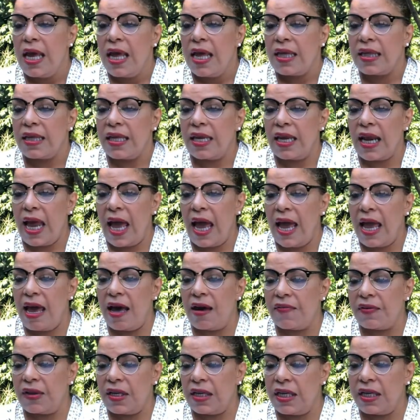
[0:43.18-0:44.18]
Then I
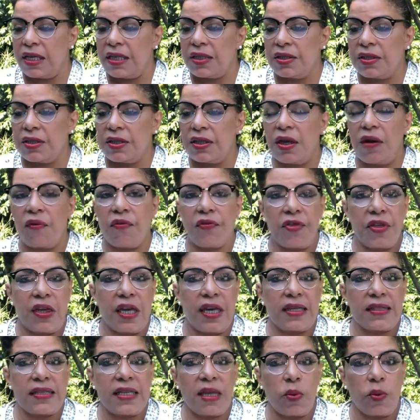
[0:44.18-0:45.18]
have a list of
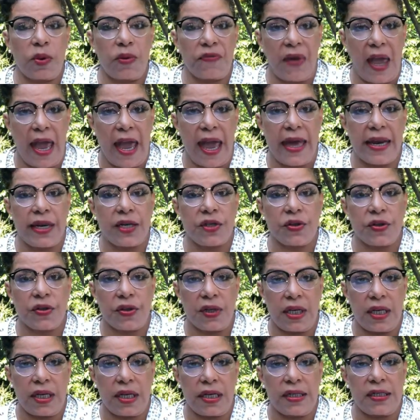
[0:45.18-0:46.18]
things that we've added to
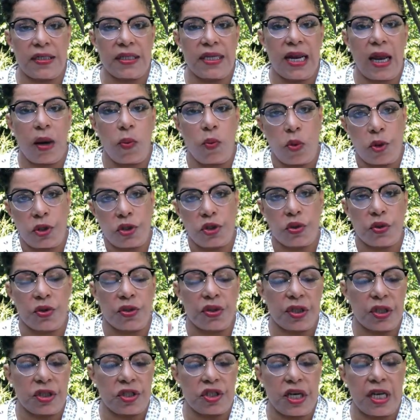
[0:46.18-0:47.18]
the list, and I want your
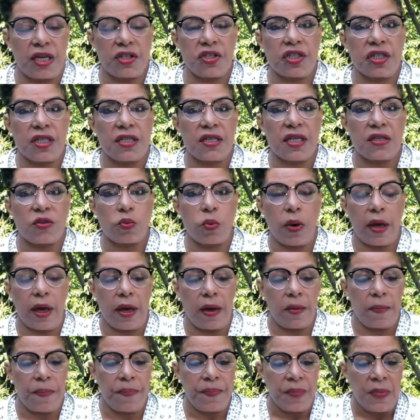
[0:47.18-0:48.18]
suggestions as
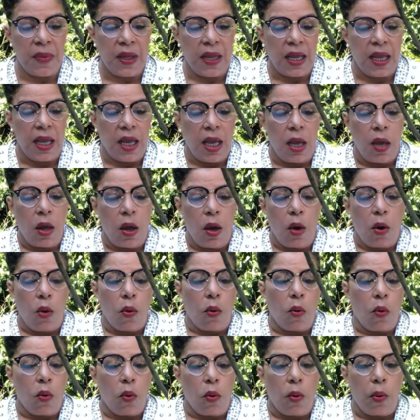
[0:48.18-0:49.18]
well.
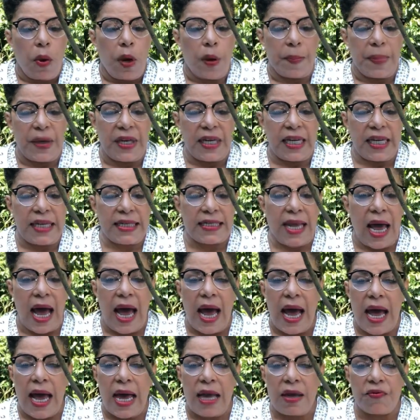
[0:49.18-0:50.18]
Appendix
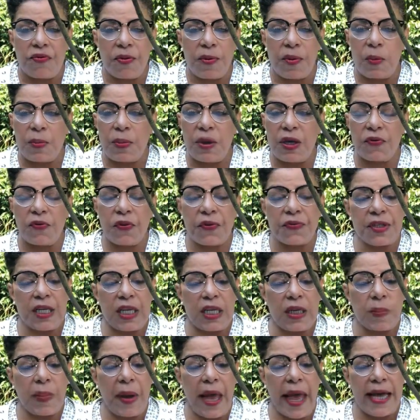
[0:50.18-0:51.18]
I from the
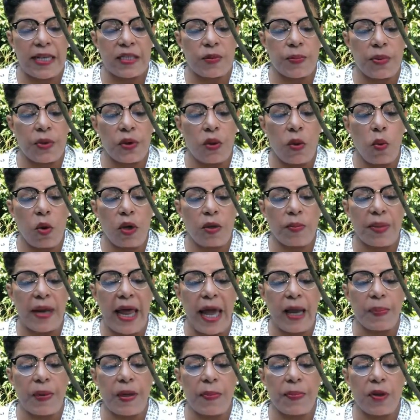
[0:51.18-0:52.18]
P15 Passbook, what
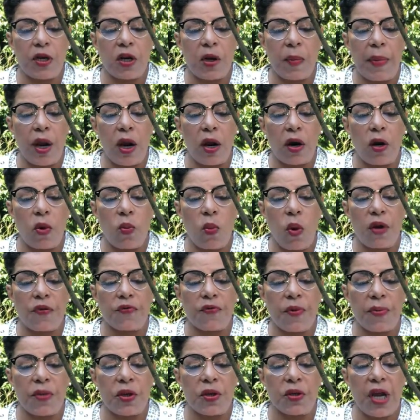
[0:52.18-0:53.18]
Black people in America want
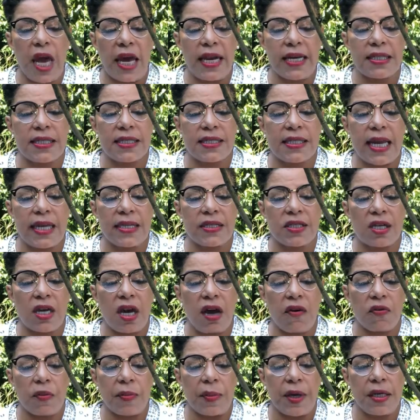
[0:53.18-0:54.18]
from the United States
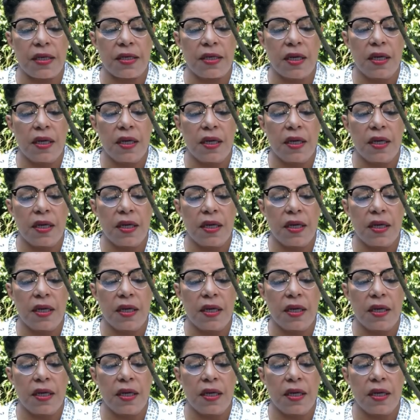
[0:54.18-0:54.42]
government.